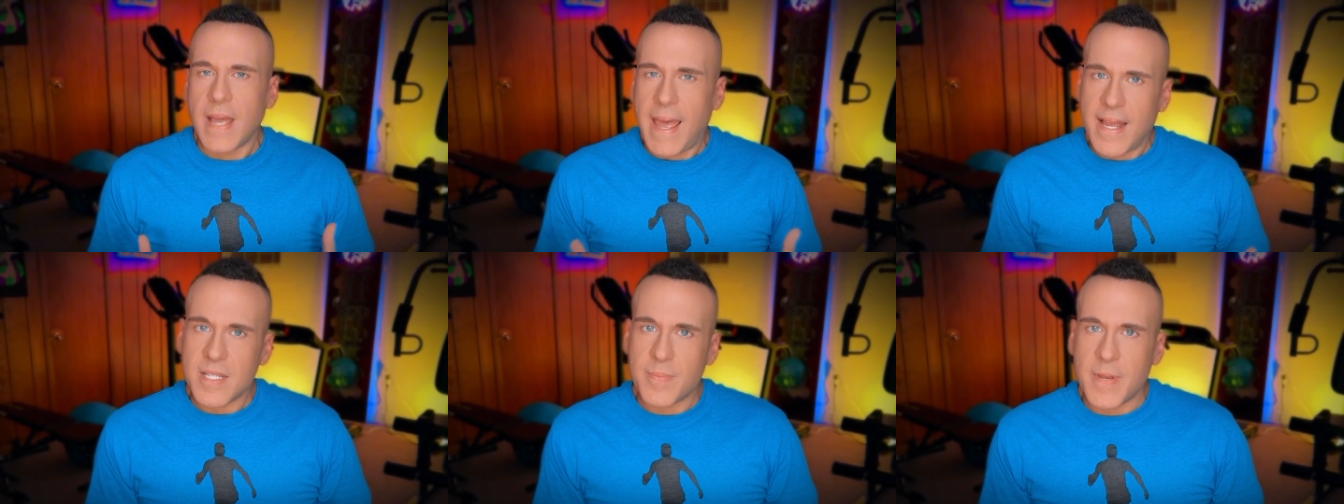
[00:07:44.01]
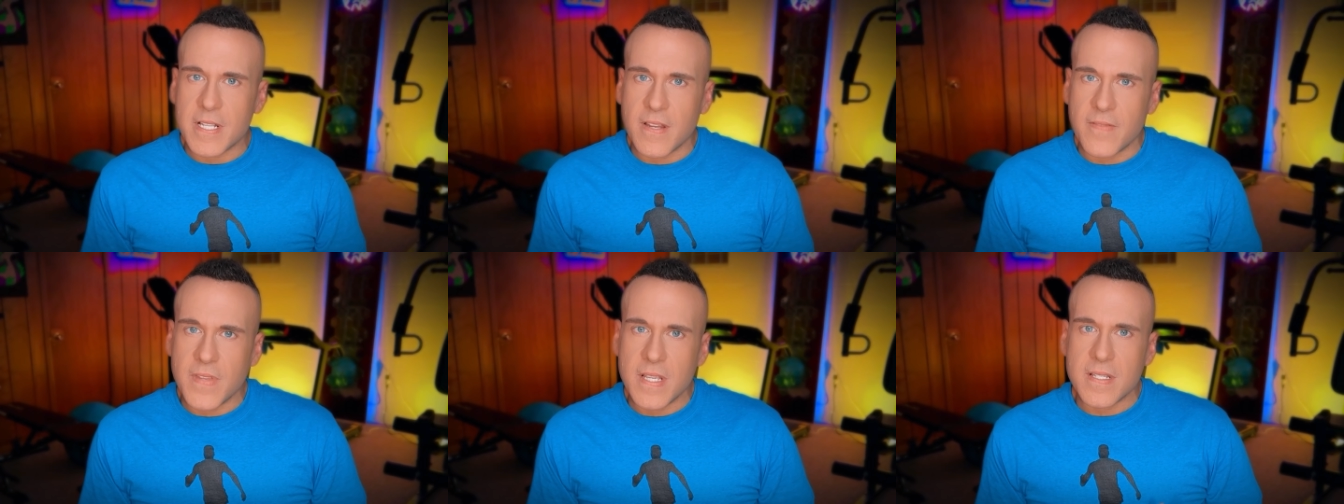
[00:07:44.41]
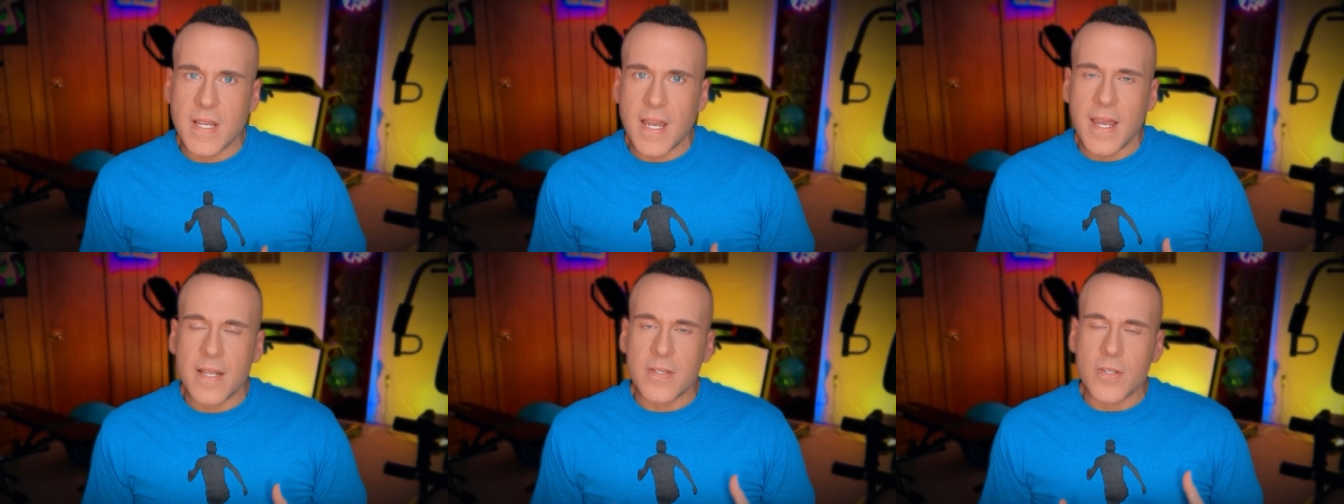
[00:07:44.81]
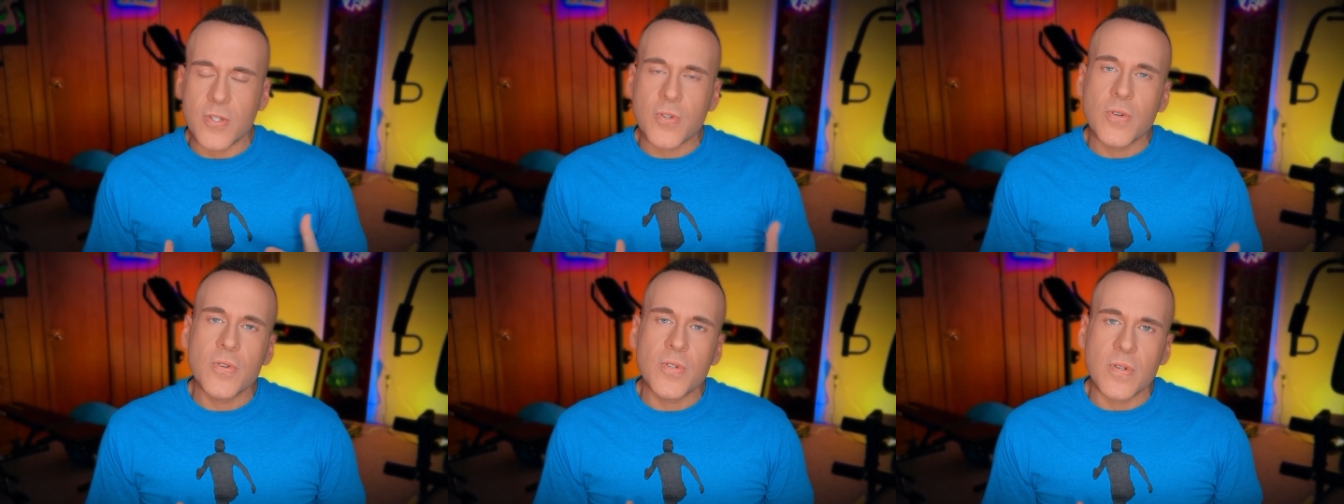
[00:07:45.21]
aspect of these diets is
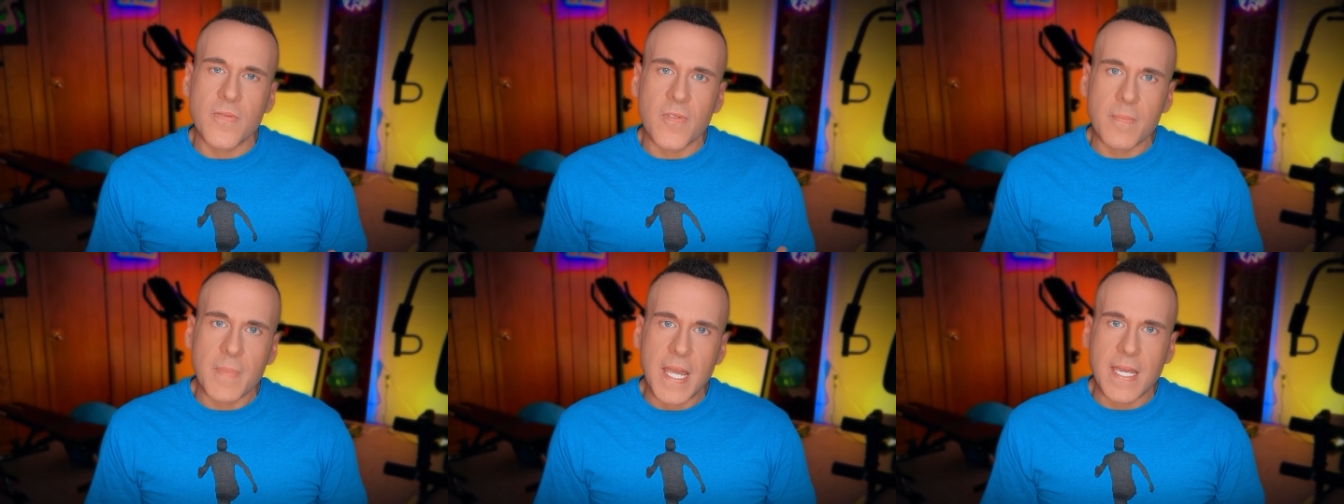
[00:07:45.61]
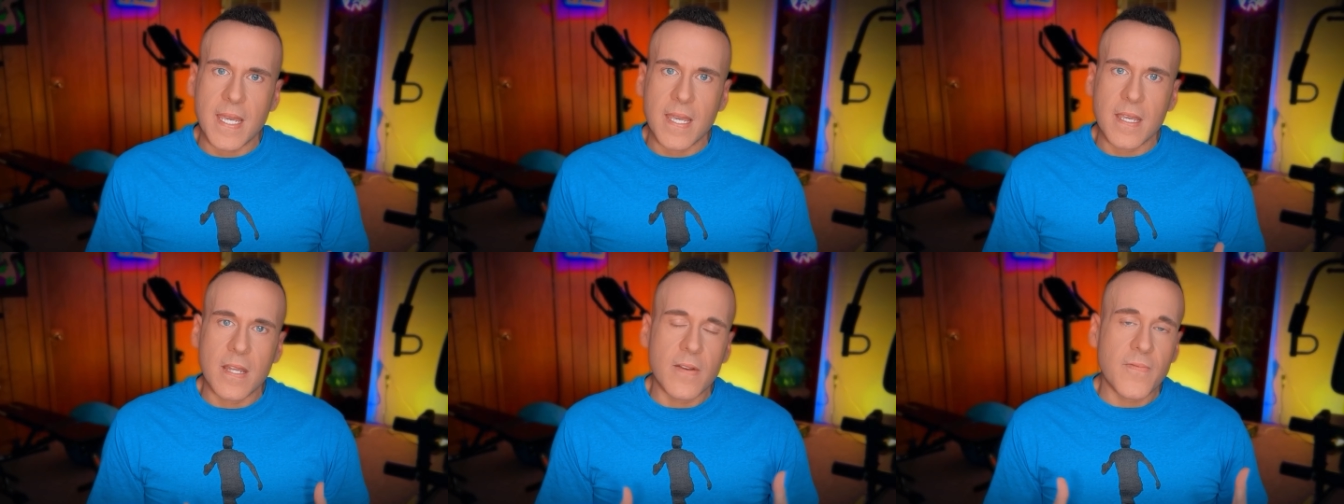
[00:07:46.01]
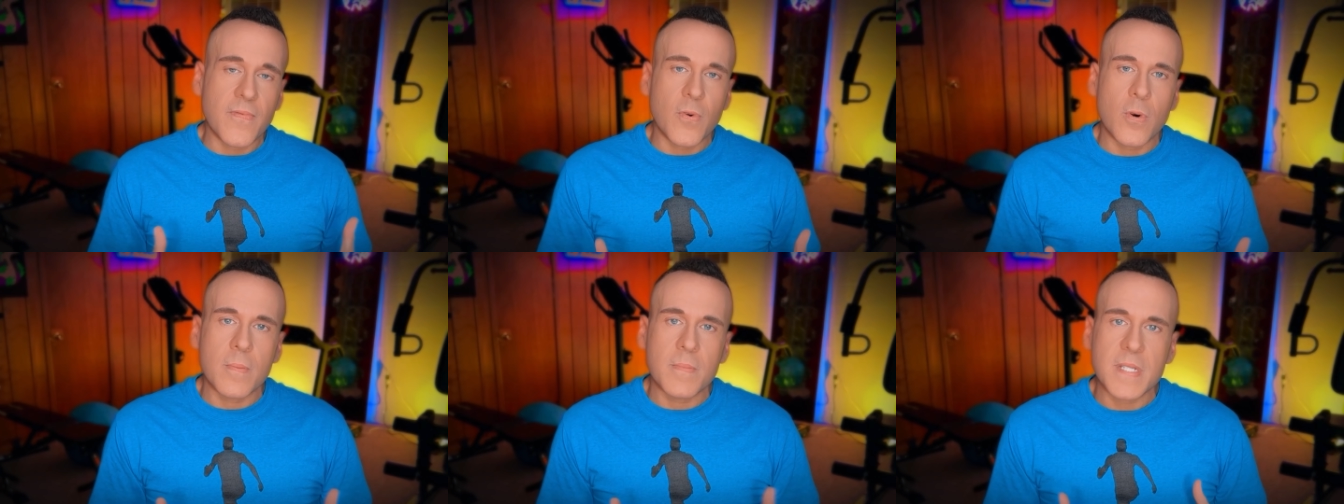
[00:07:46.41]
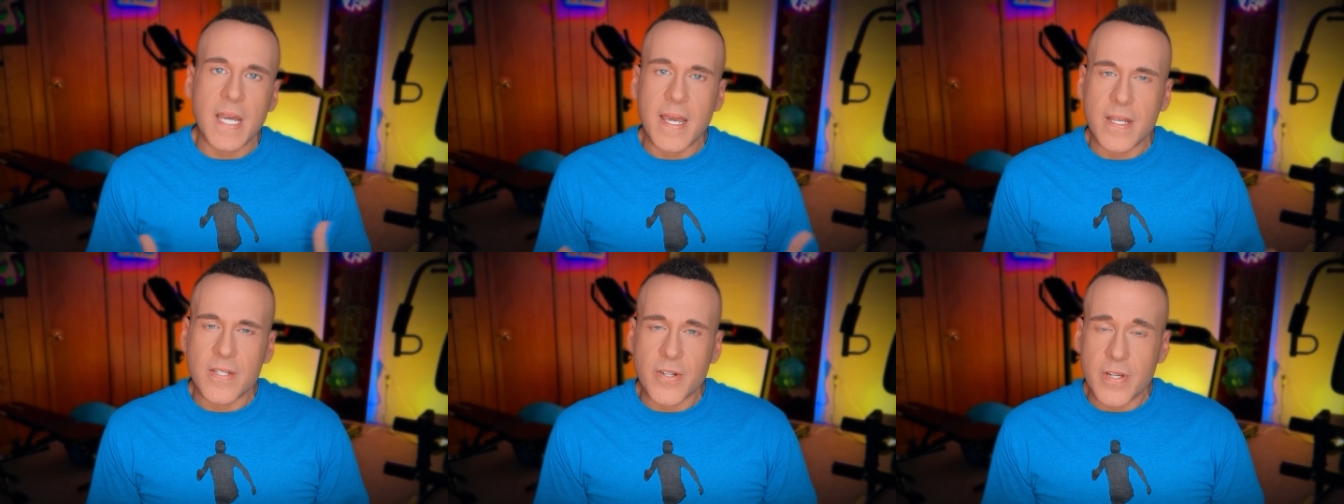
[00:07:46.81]
crucial for making informed
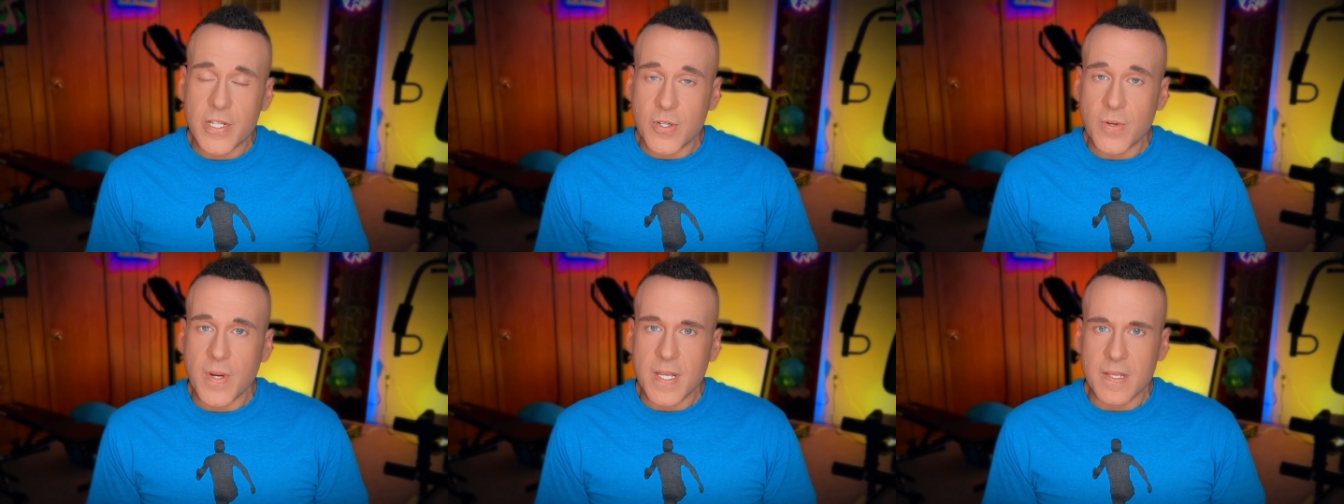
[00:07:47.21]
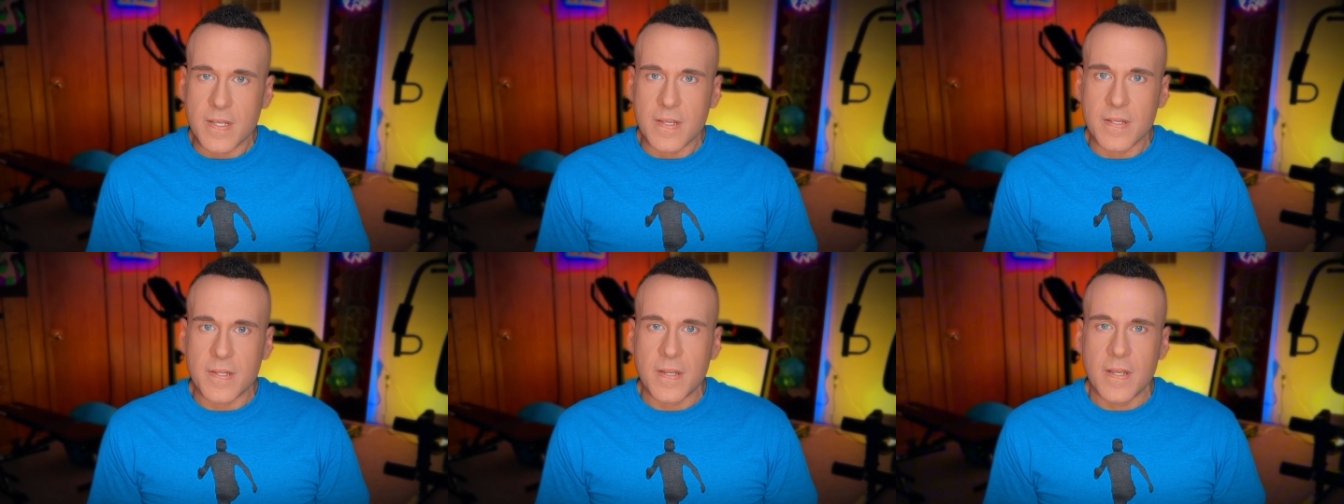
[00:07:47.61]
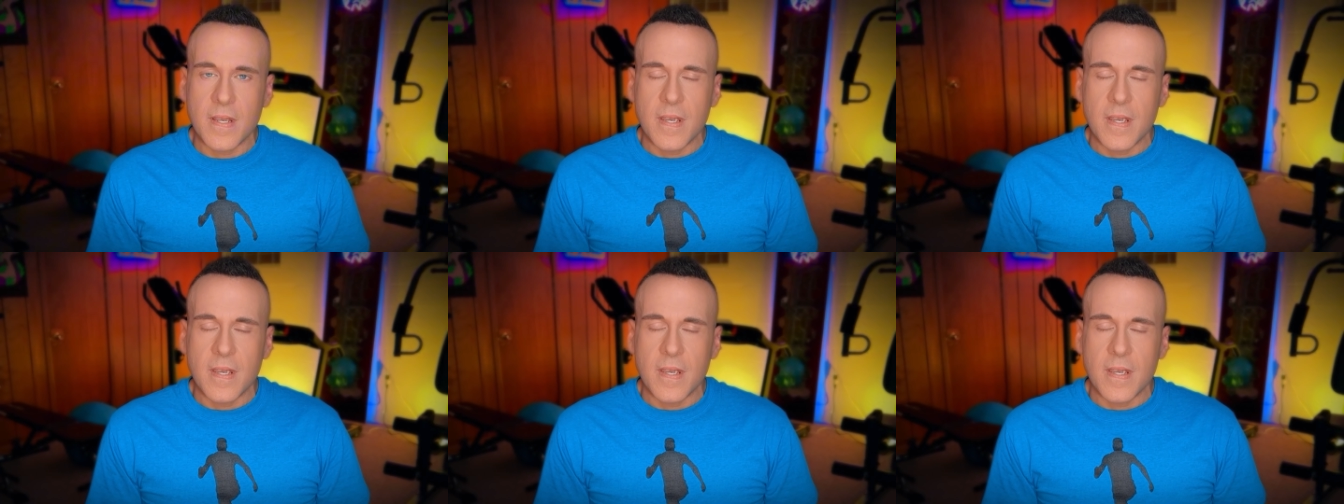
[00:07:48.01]
dietary choices